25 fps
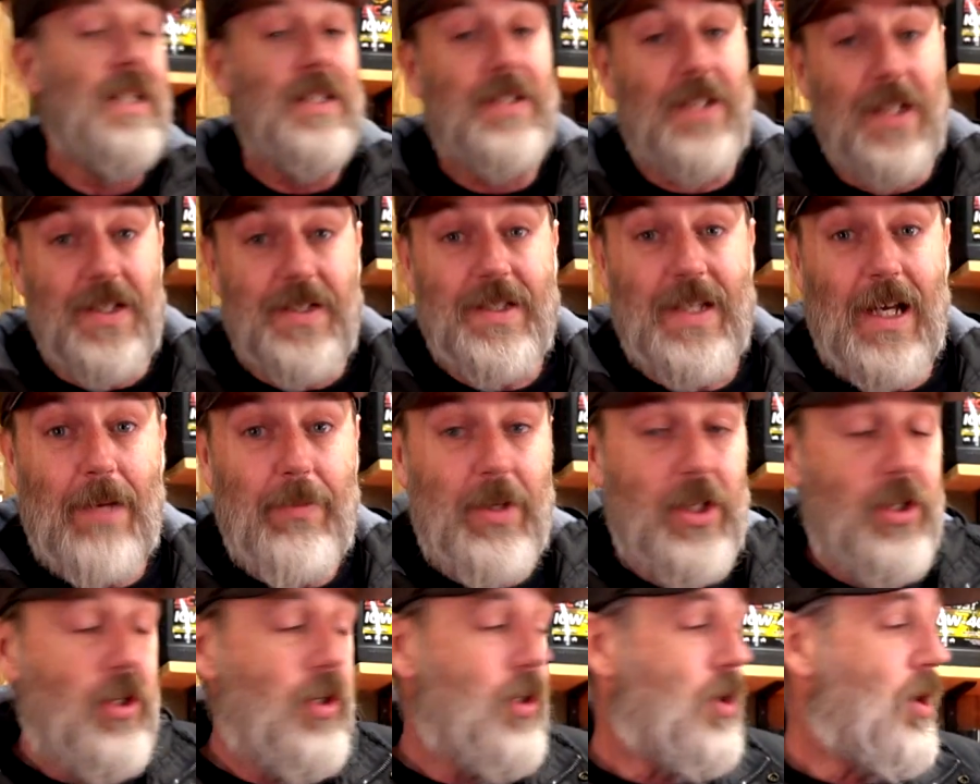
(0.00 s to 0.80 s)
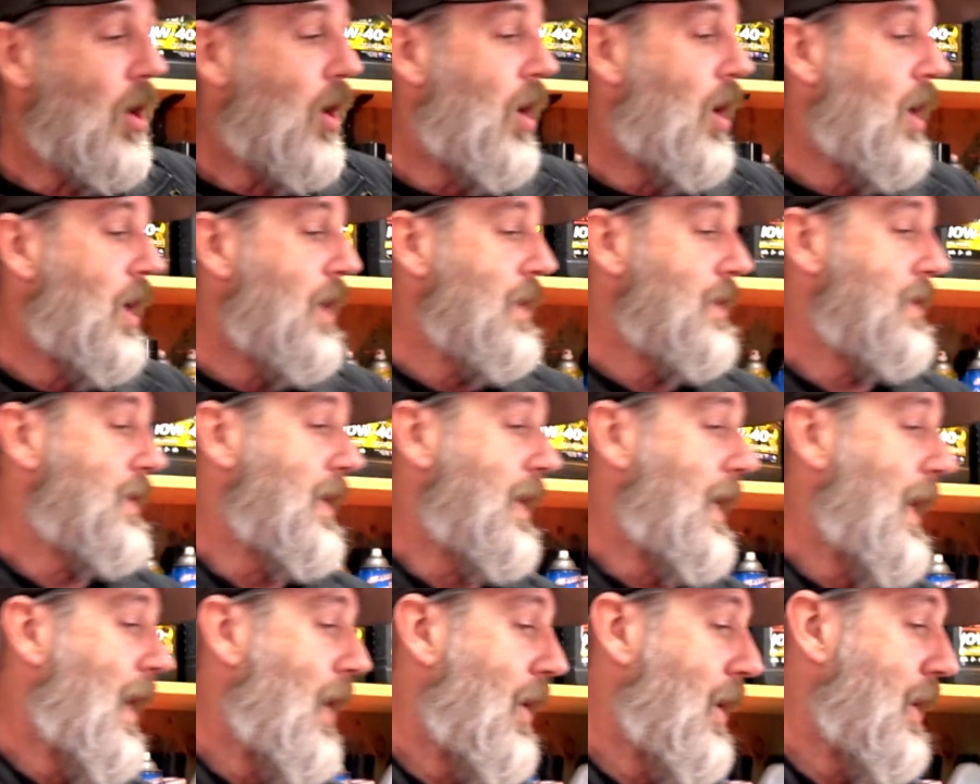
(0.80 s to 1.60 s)
So some of you guys are
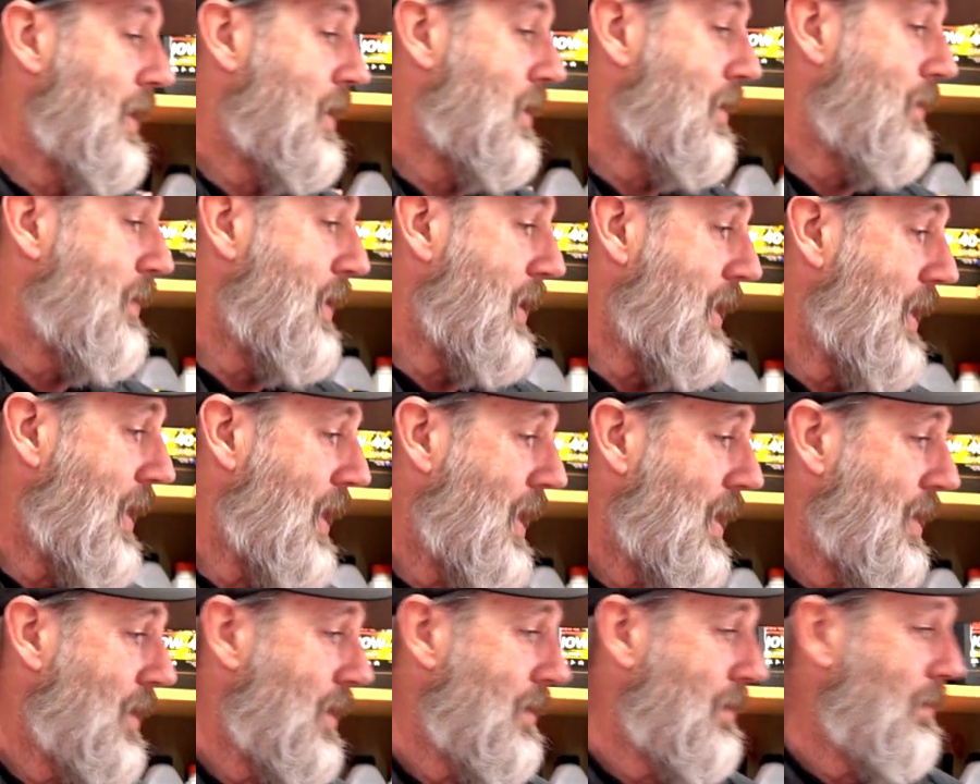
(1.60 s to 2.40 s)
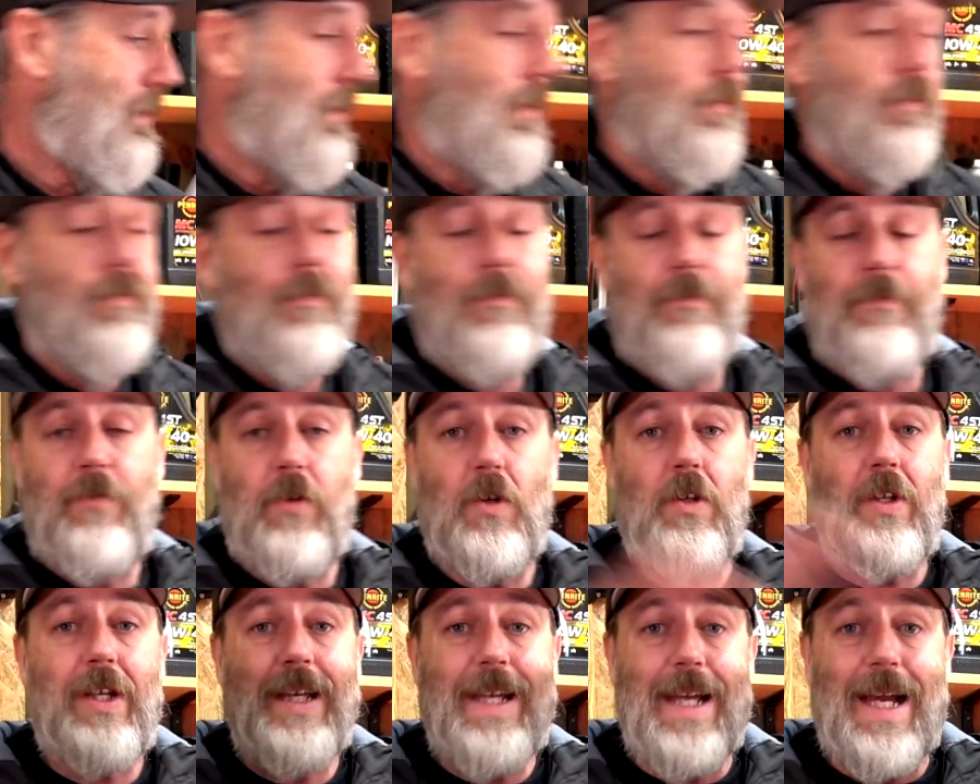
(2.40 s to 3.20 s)
going to be
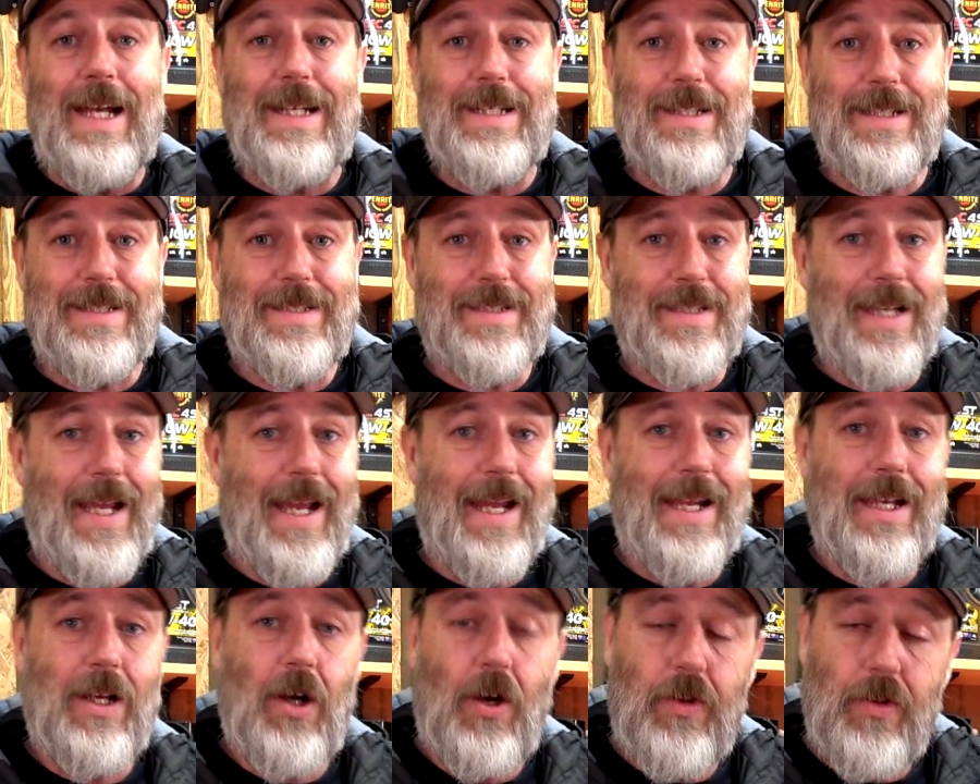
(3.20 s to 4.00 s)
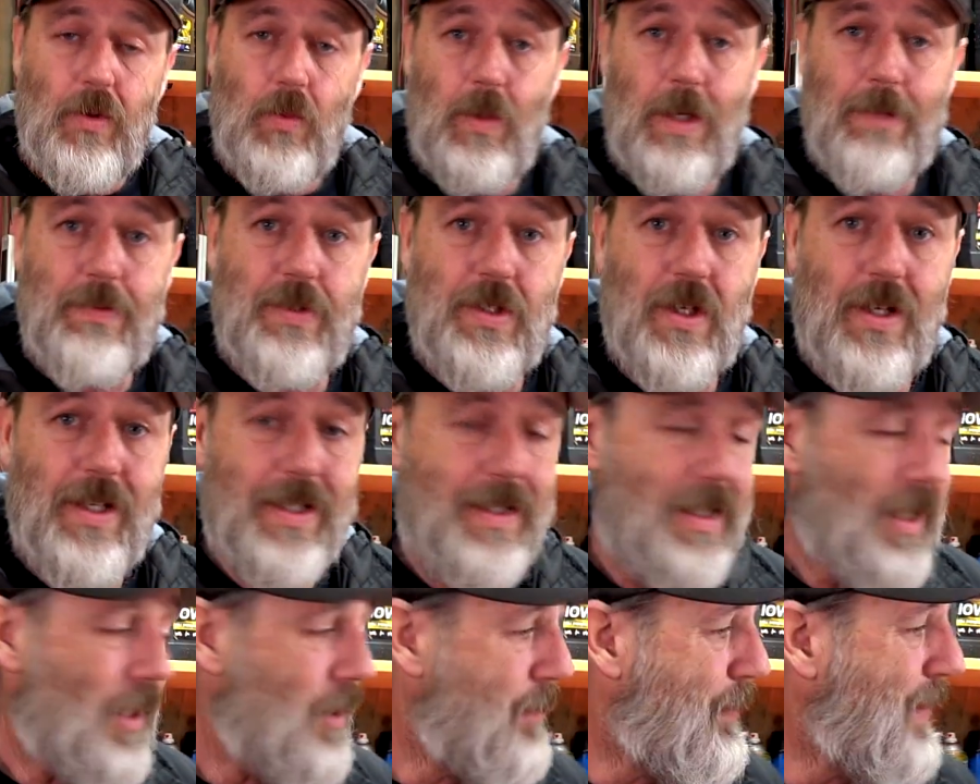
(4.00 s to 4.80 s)
fully understanding. On the website
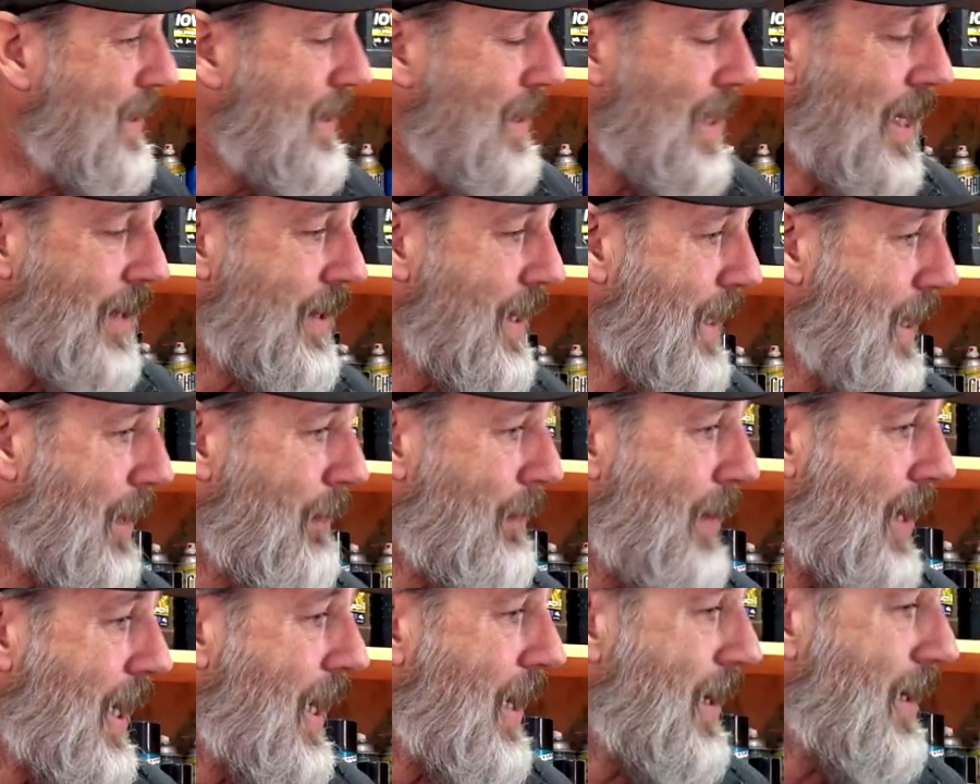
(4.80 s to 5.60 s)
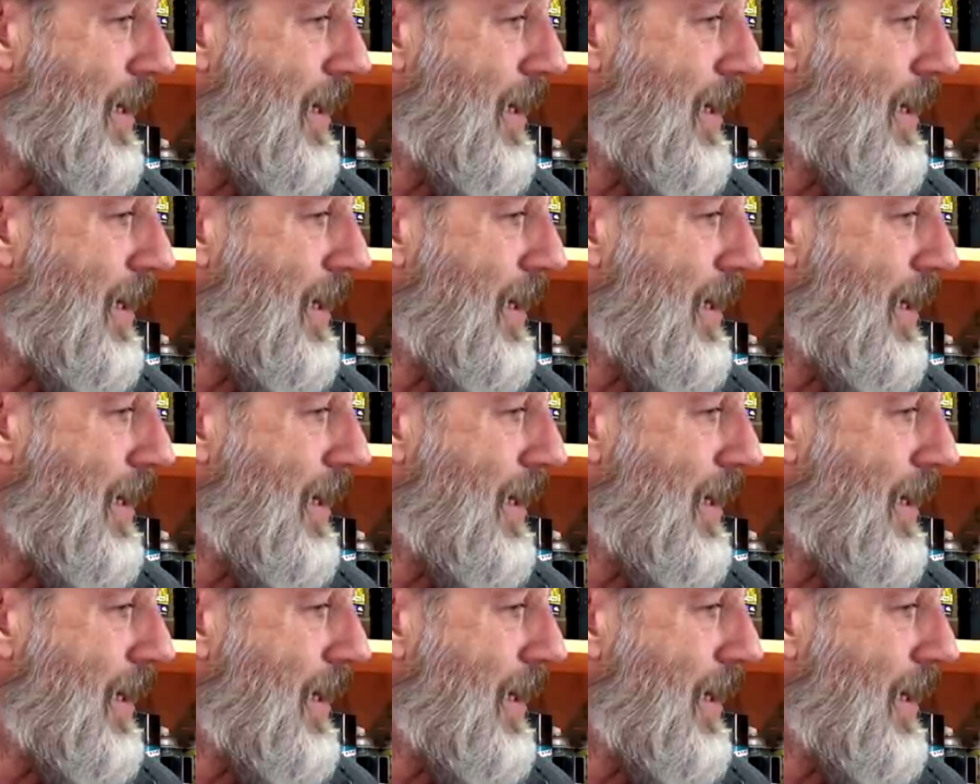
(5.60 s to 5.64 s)
it tells me nothing about